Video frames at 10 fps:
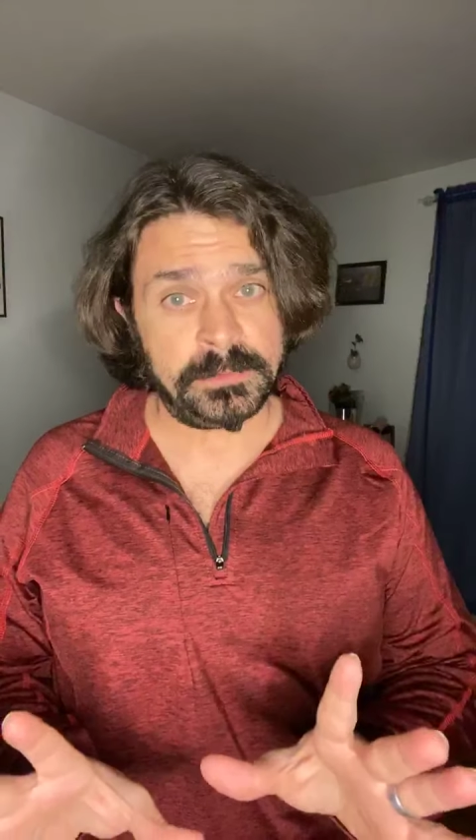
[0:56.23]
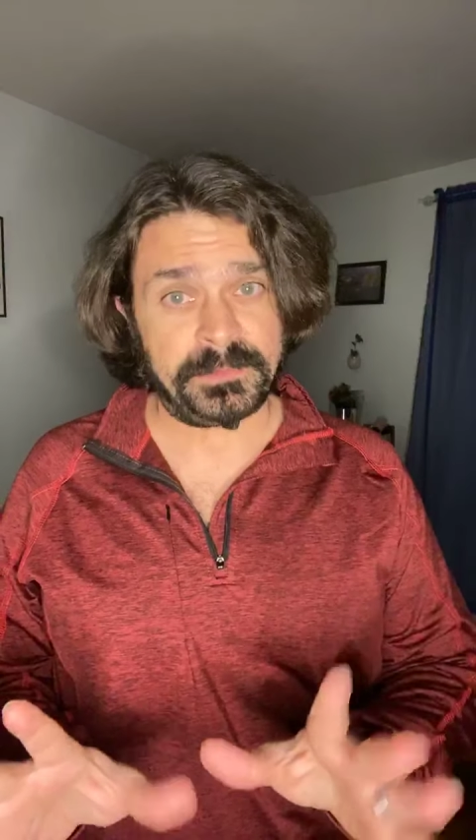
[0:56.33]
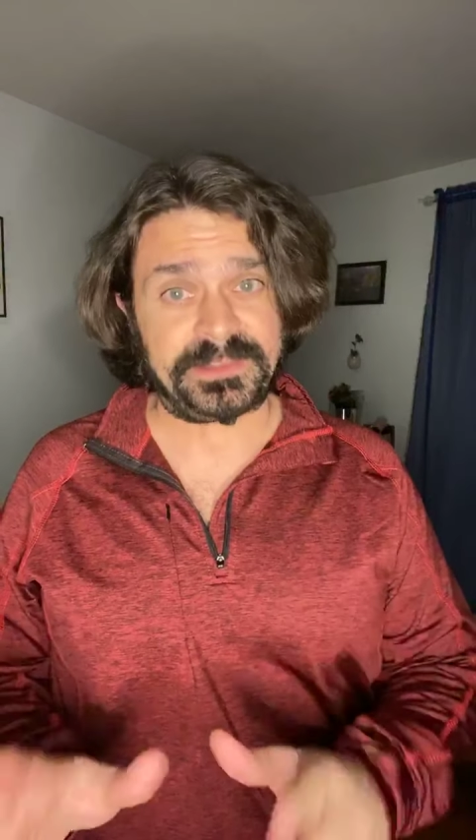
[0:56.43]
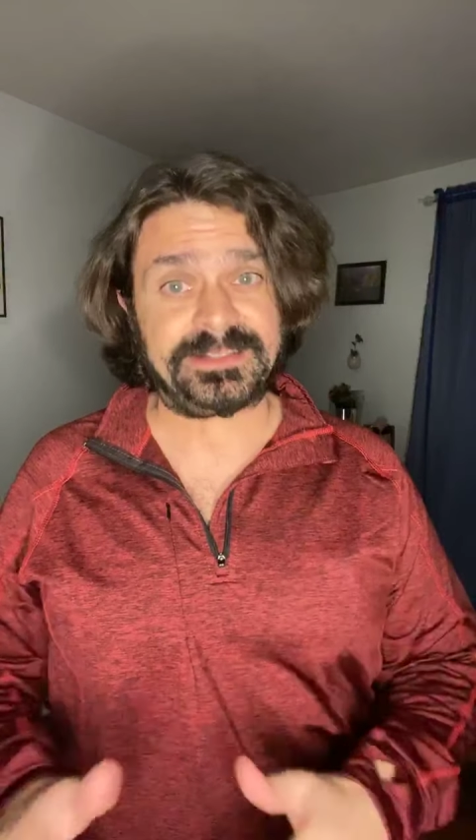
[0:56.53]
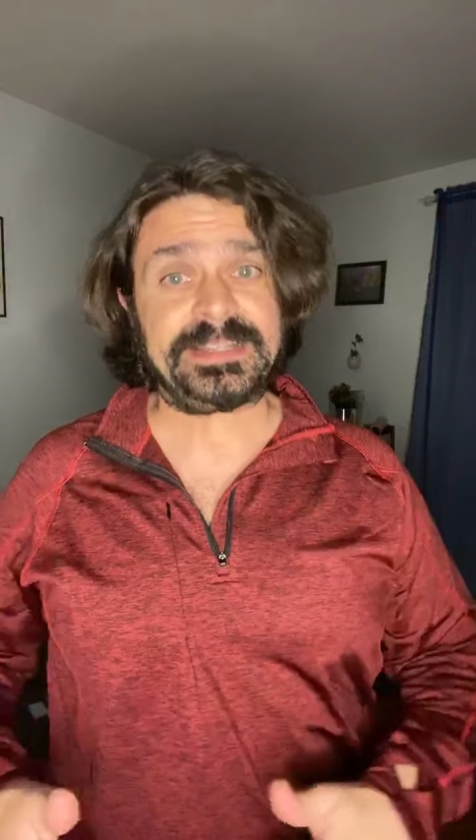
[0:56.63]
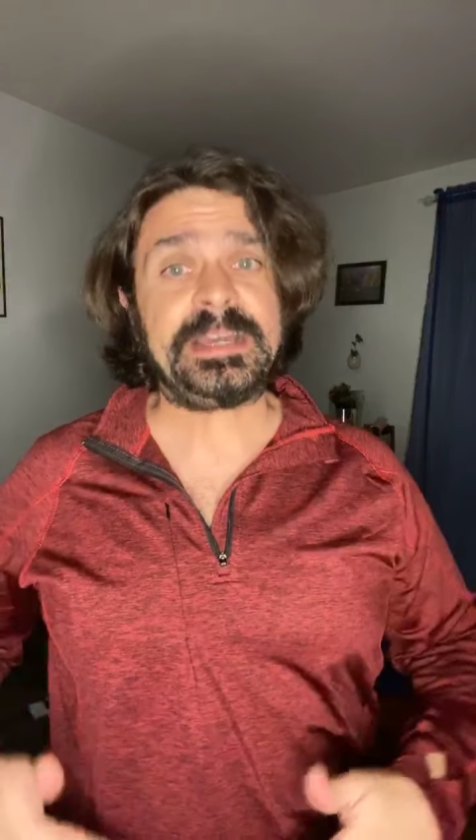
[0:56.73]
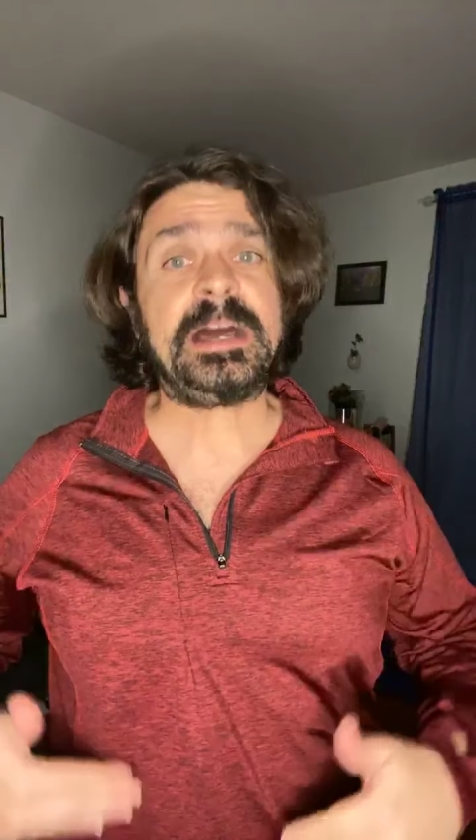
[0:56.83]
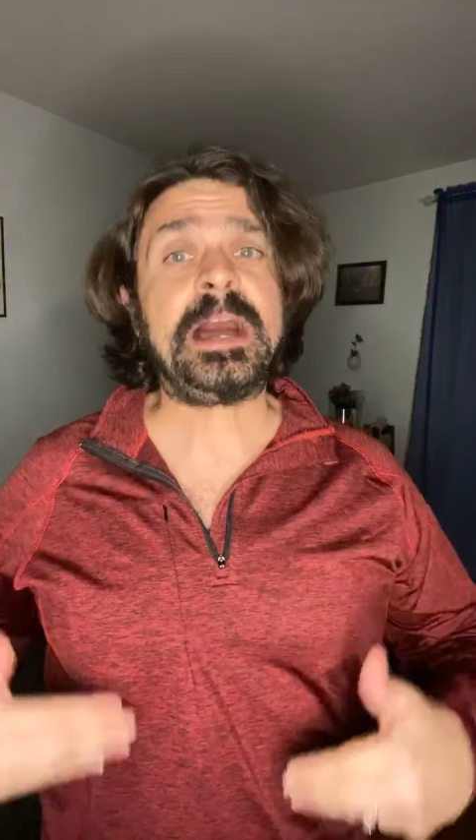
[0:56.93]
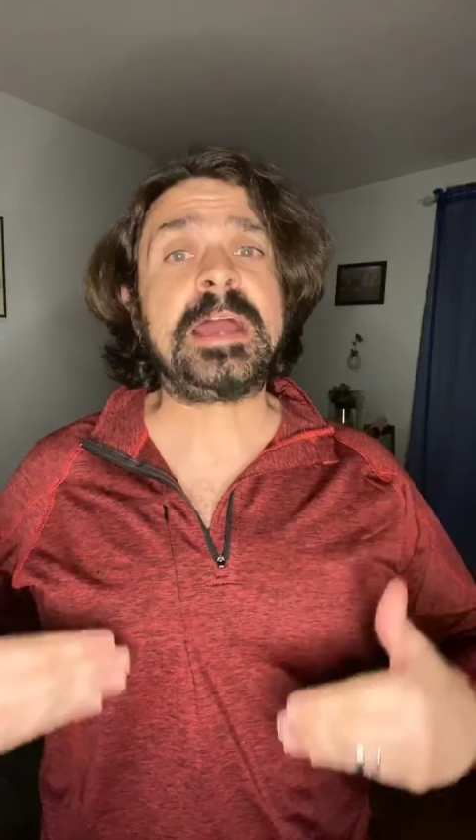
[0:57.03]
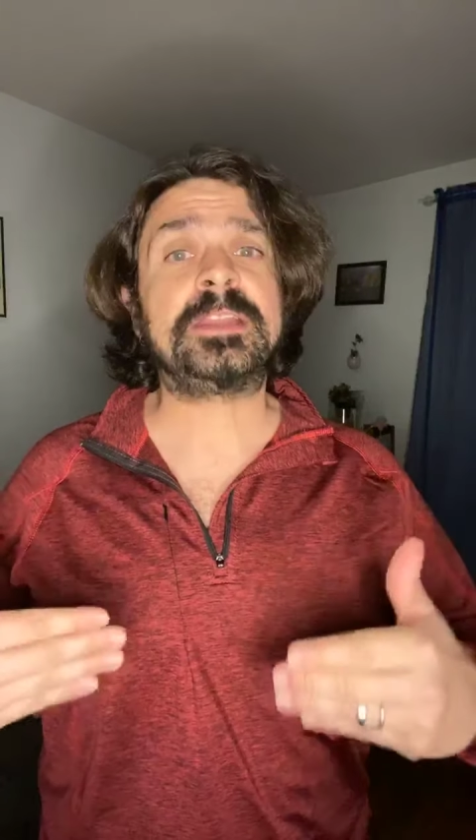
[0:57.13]
but they're
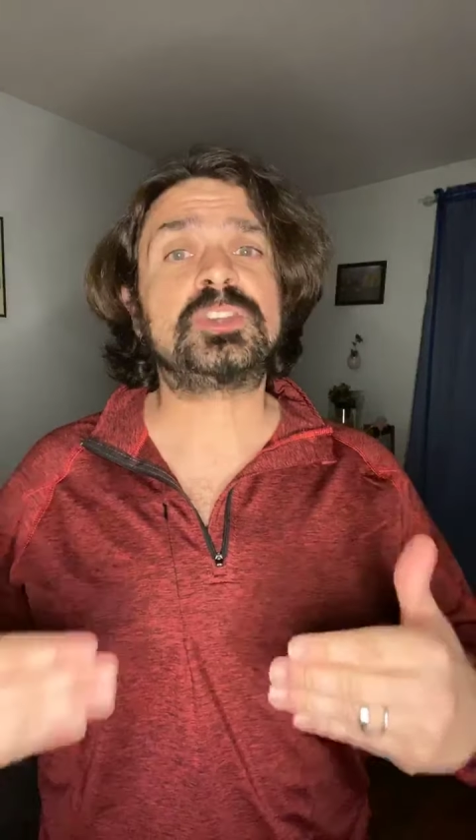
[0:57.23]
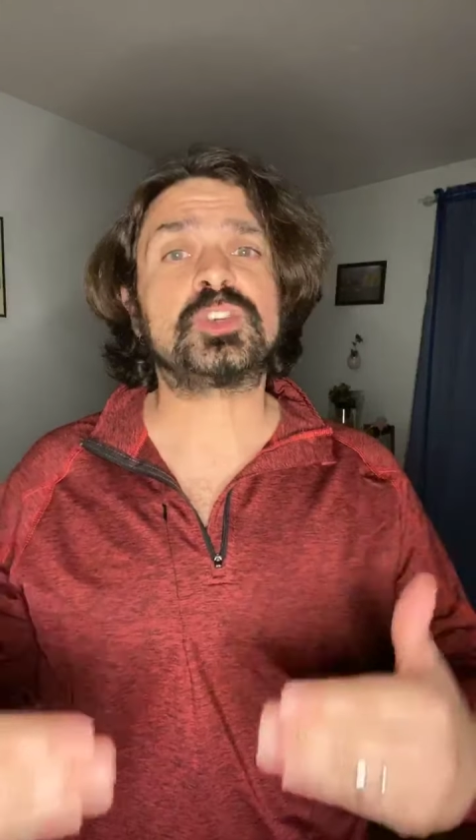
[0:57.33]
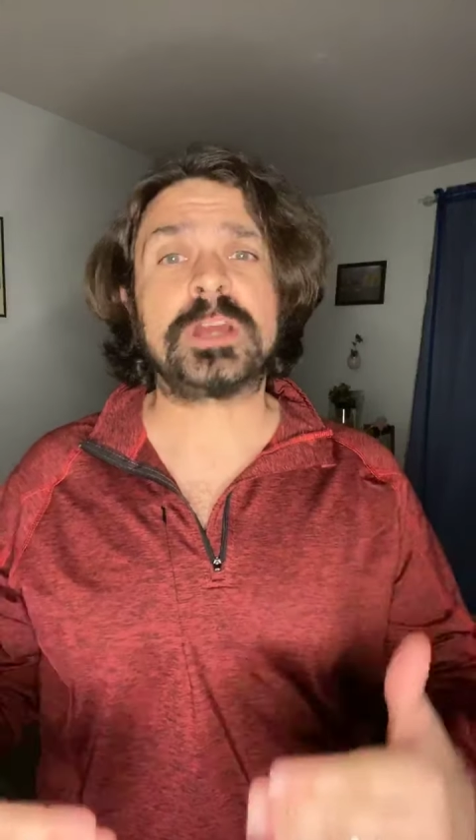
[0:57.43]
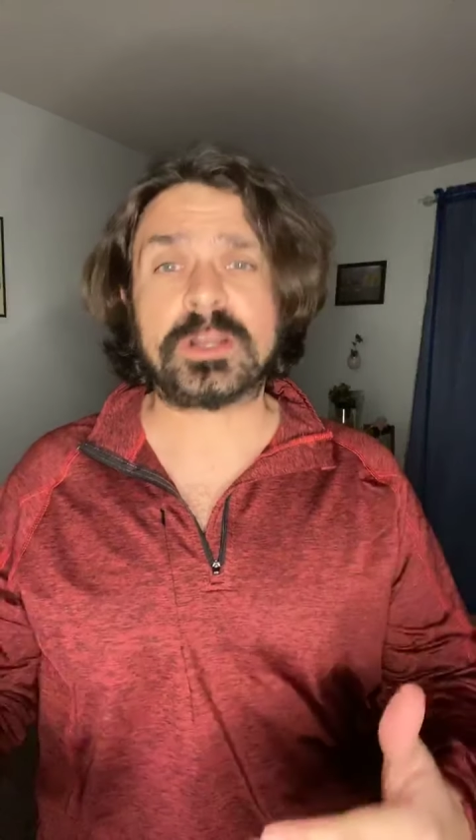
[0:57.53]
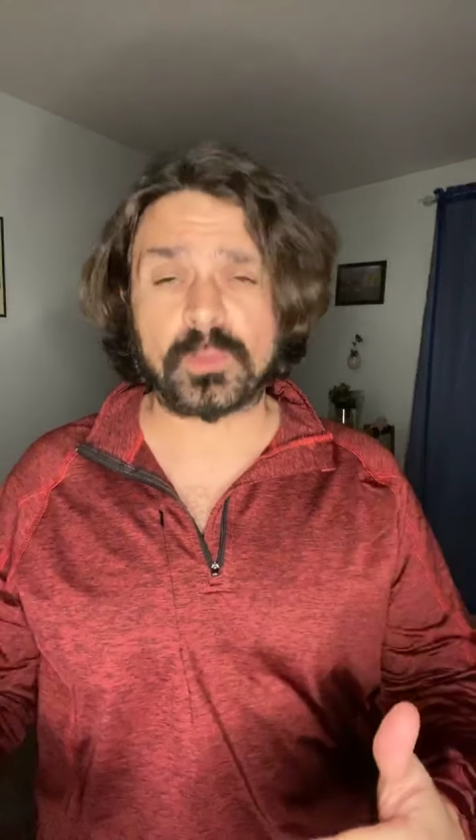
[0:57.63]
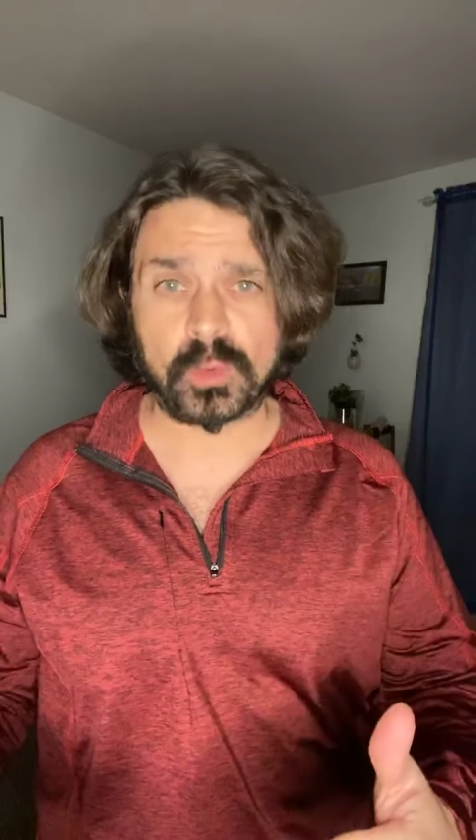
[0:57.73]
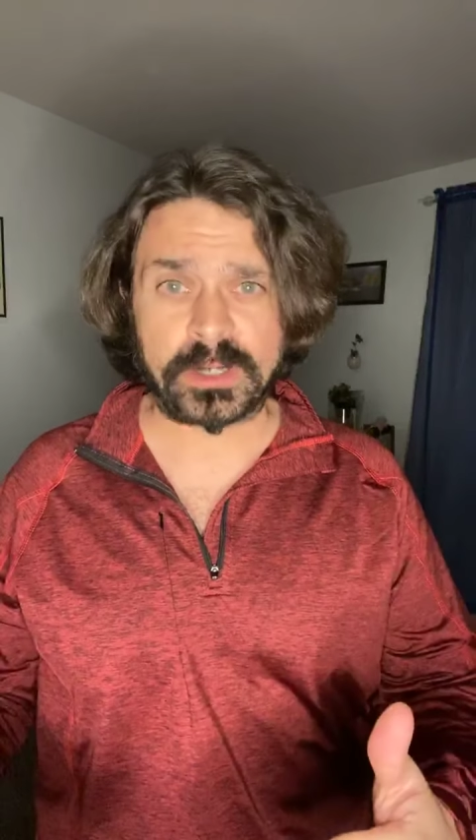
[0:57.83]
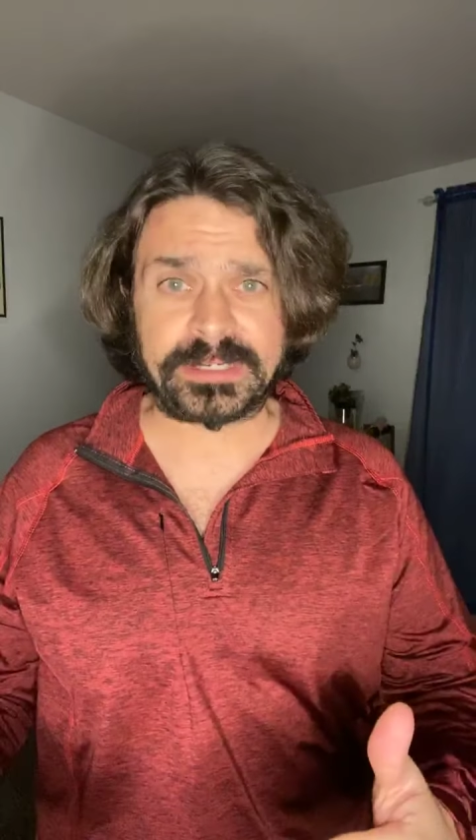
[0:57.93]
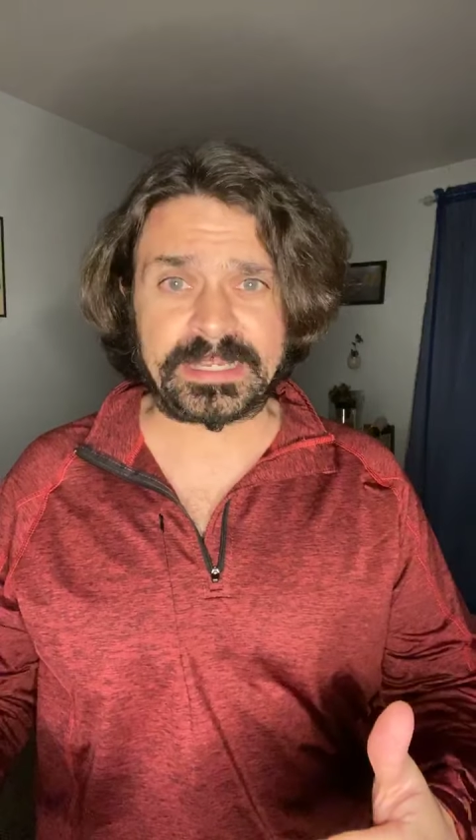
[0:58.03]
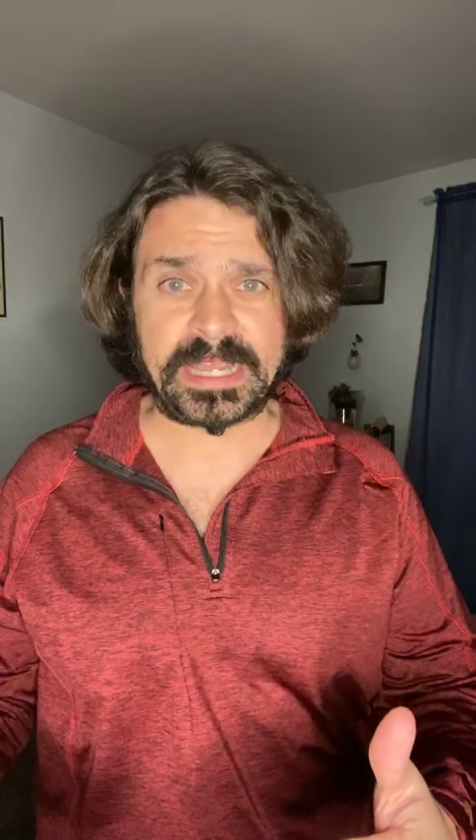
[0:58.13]
kind of trying to
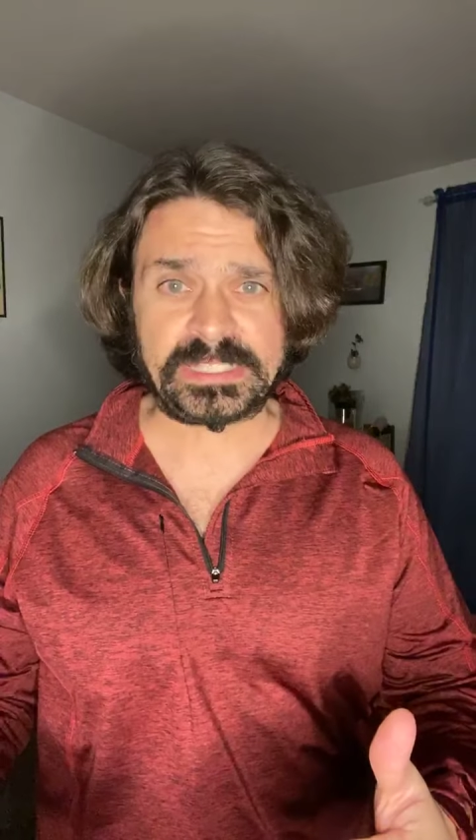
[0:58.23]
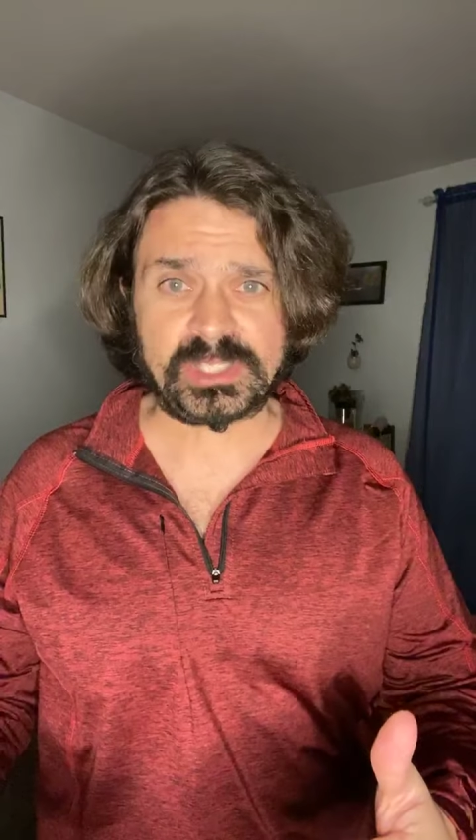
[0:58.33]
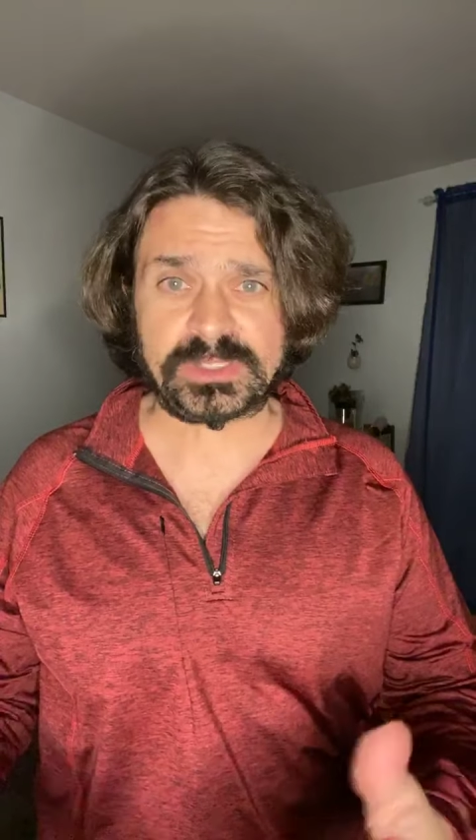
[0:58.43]
work against you.